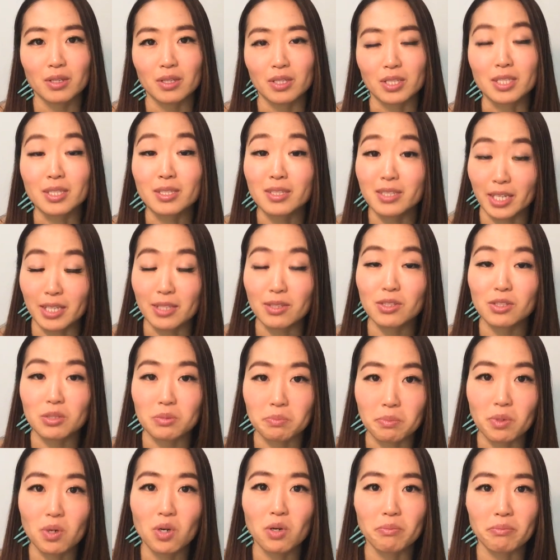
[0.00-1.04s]
intense
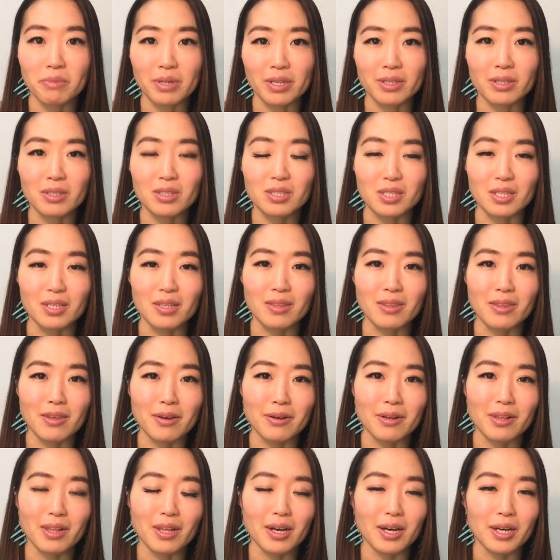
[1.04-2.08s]
moments in
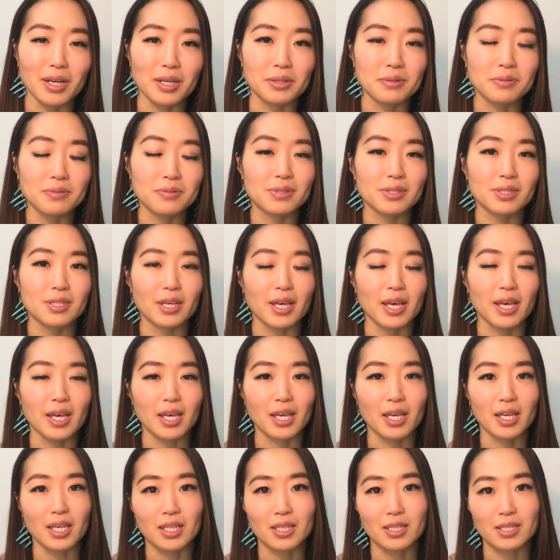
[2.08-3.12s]
their lives,
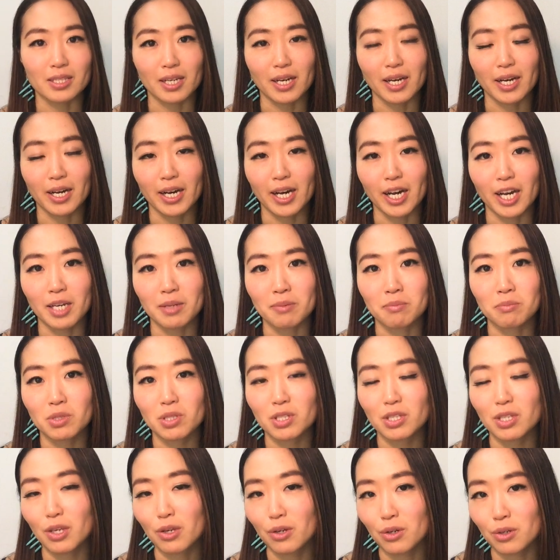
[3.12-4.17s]
and I'm
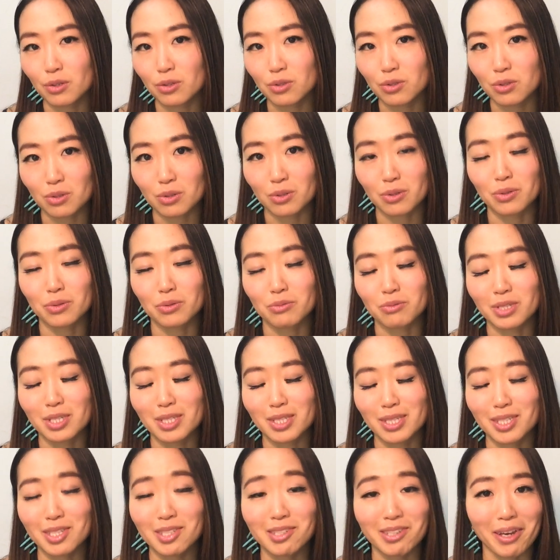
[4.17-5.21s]
here to
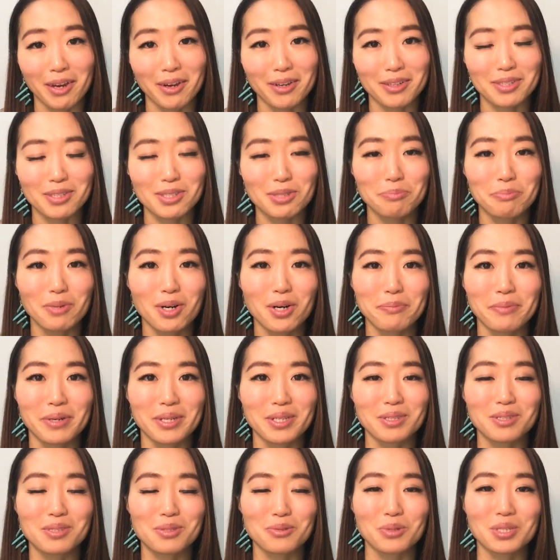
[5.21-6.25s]
really share these
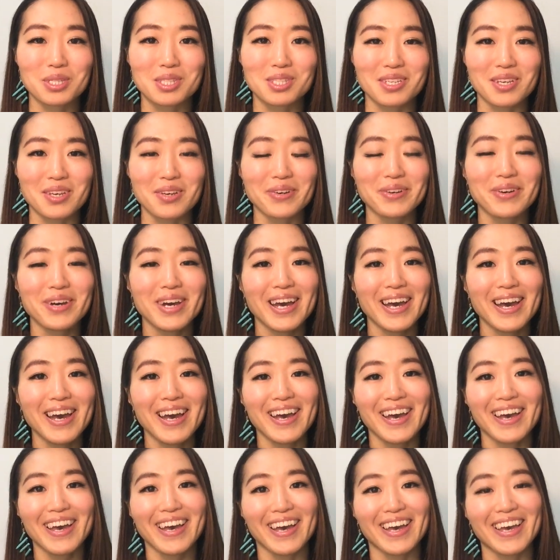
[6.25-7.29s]
moments with you.
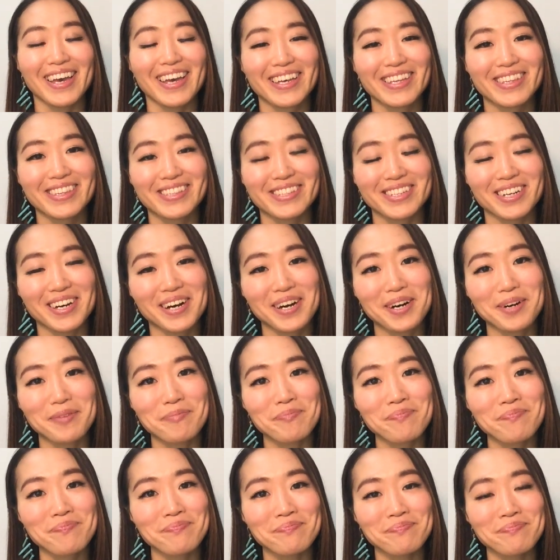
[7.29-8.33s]
And
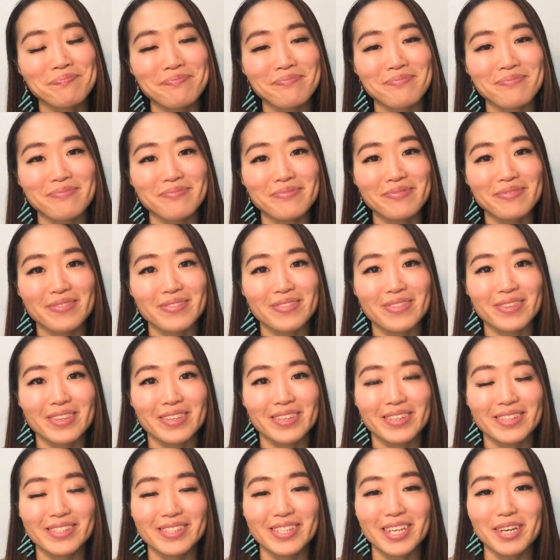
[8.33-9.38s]

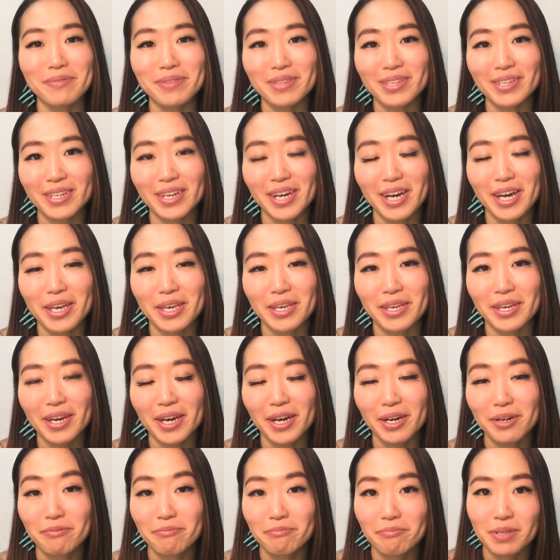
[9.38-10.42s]
something I
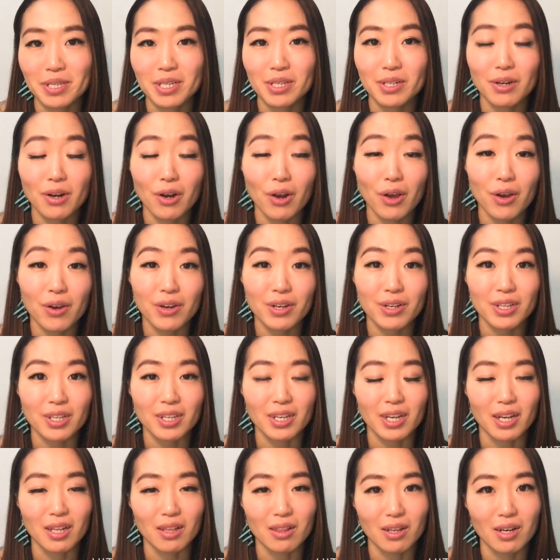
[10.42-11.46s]
have been
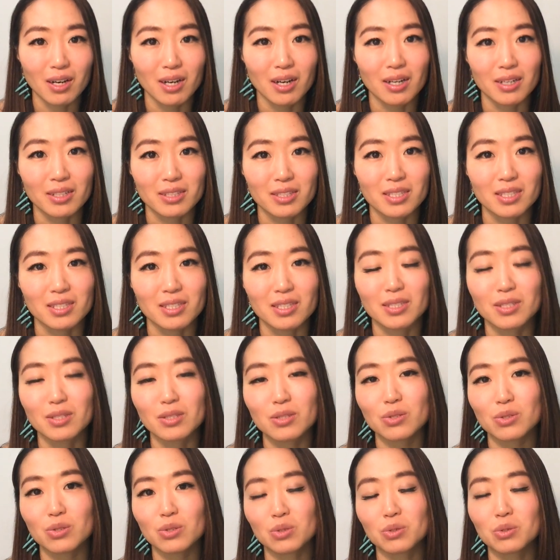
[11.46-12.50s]
learning a lot
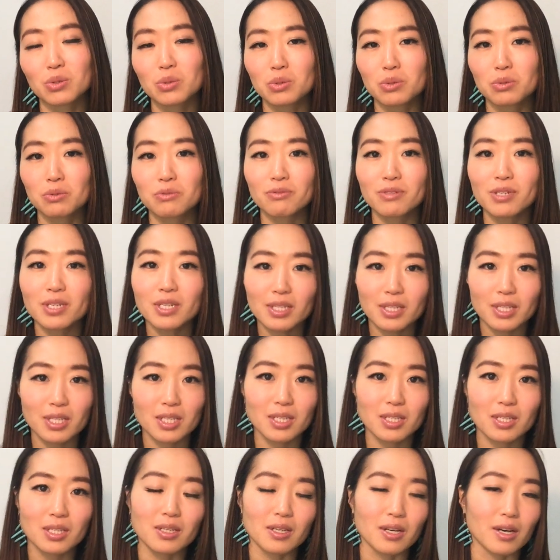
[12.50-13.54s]
is to
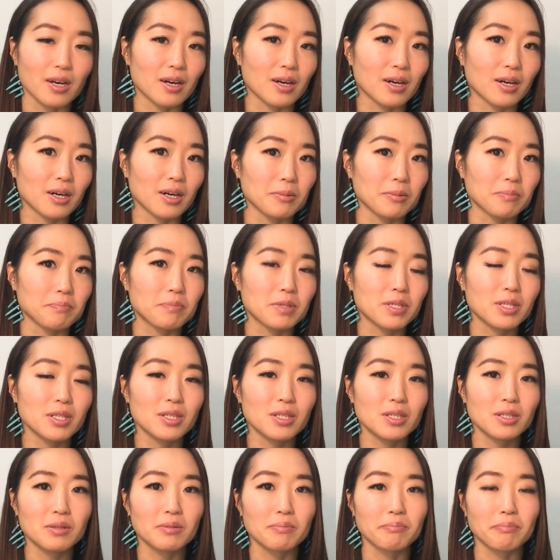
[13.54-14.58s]
really
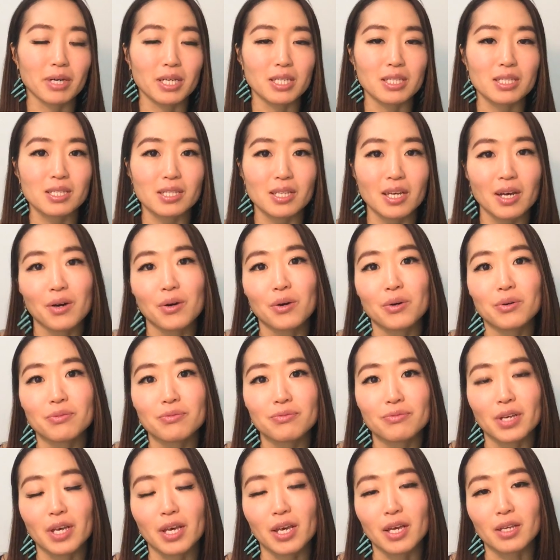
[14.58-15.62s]
be
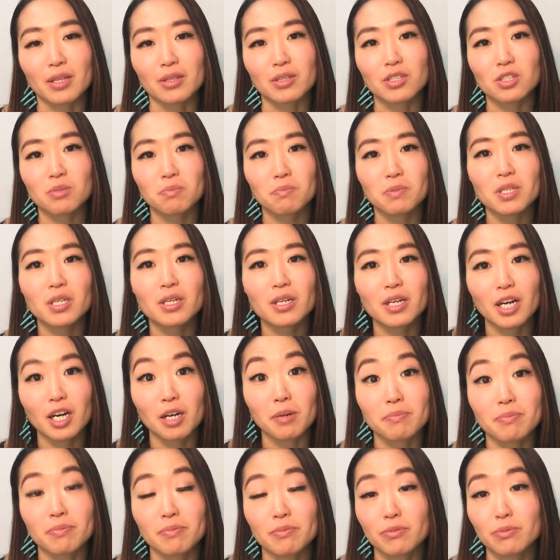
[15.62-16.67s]
myself and speak
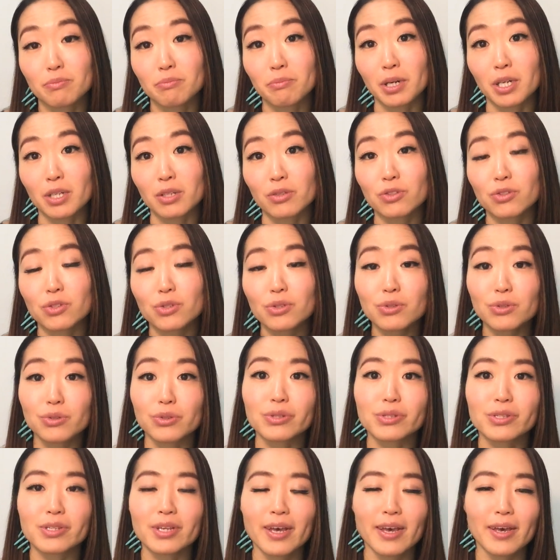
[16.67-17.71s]
up my
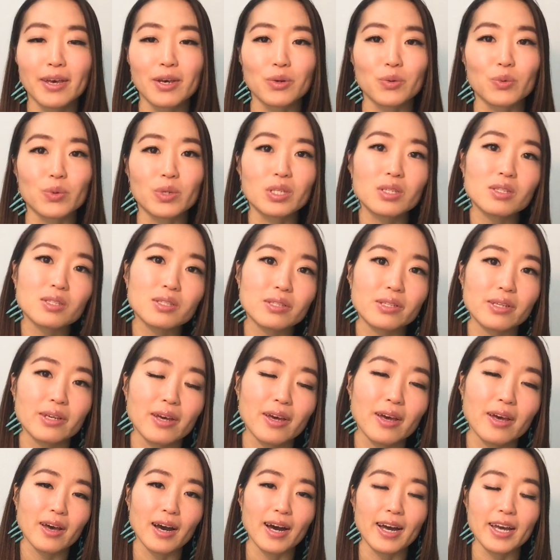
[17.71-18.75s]
truth, which
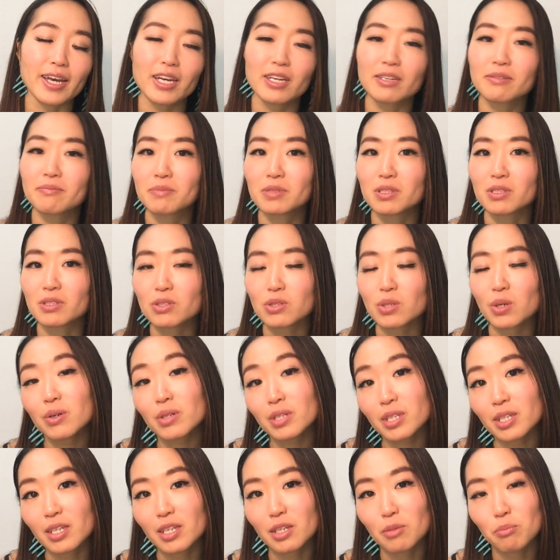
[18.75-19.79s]
I have been
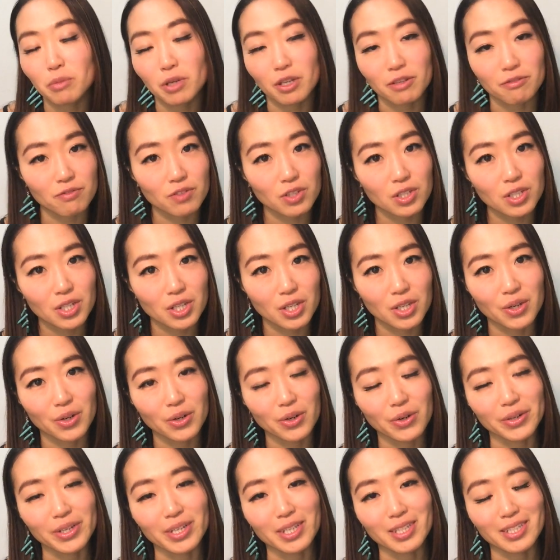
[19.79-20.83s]
talking in my
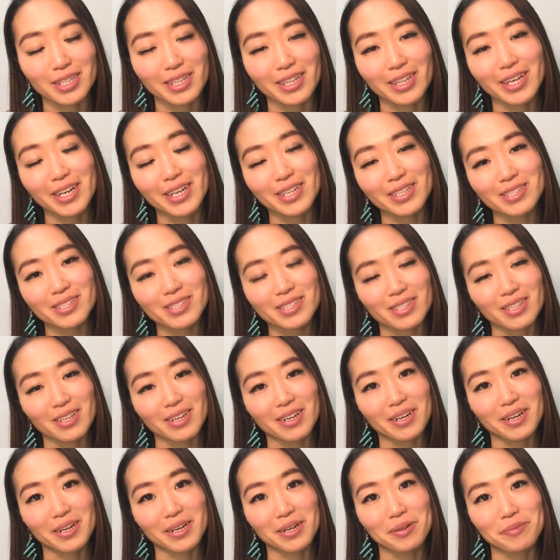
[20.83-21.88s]
video in the last
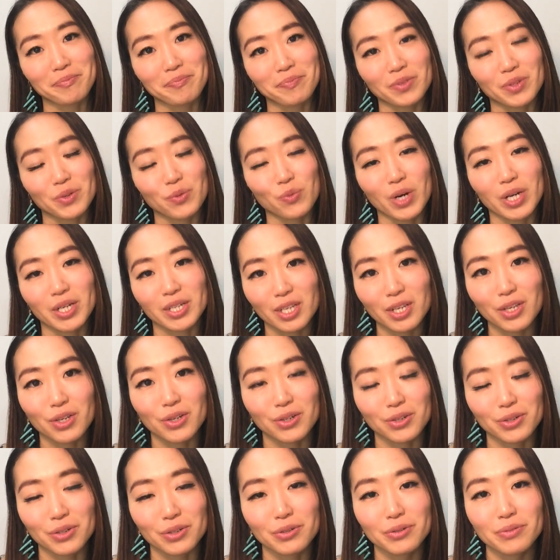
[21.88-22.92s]
1
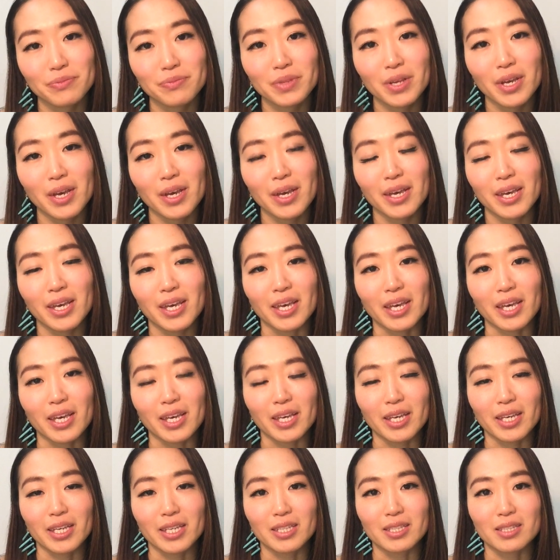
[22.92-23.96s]
year.
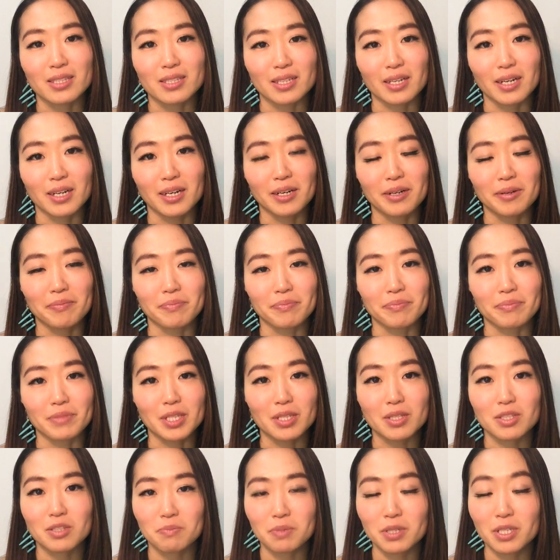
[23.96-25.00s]
And
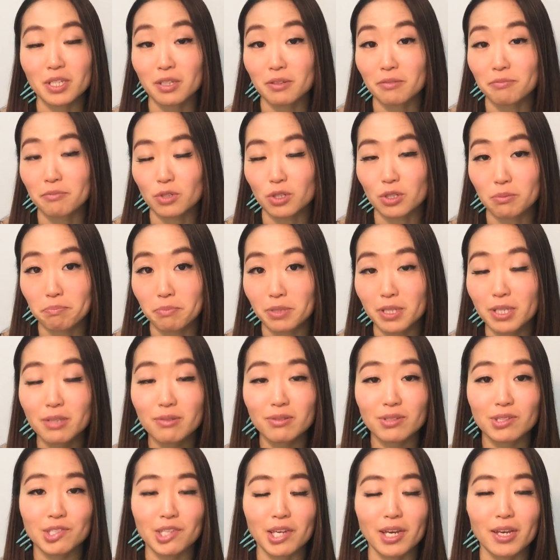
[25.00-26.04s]
it's been a
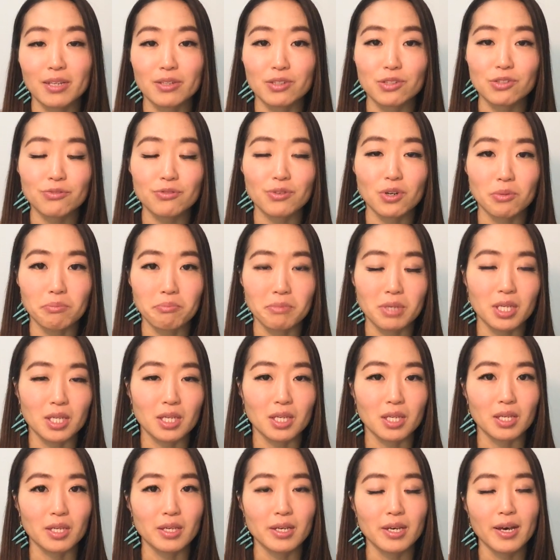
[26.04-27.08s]
big change for
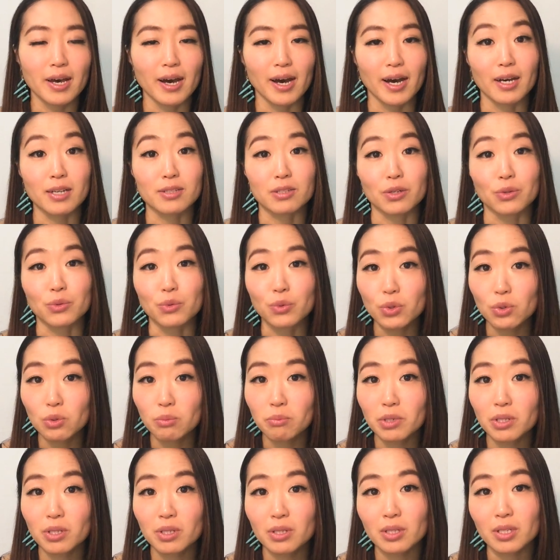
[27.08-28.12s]
me as a
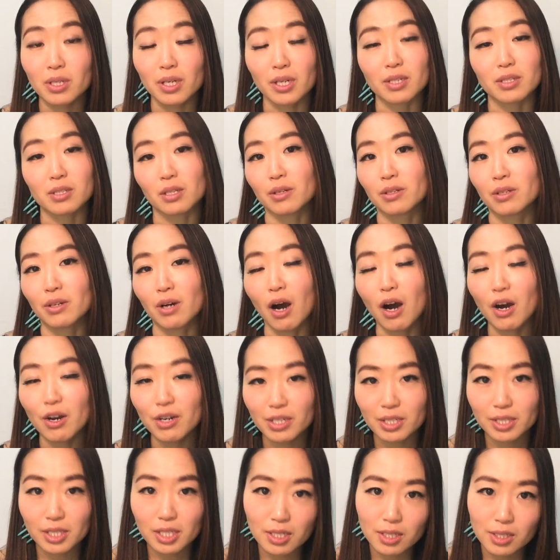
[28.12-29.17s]
woman, as an
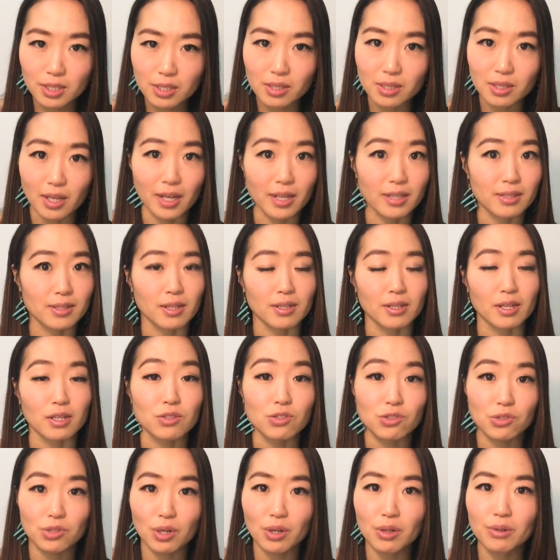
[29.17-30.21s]
artist, as an
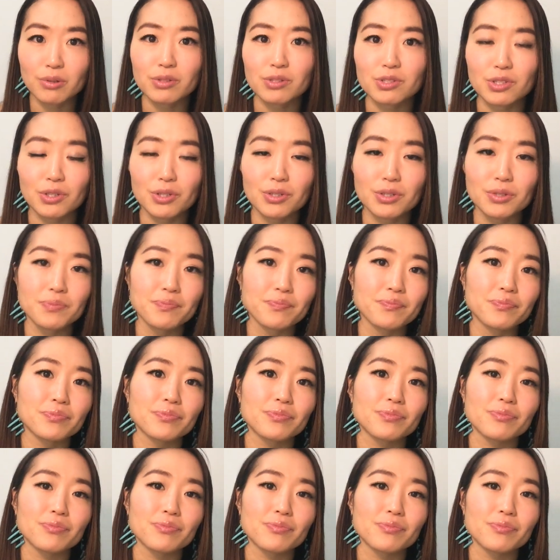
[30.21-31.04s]
astrologer.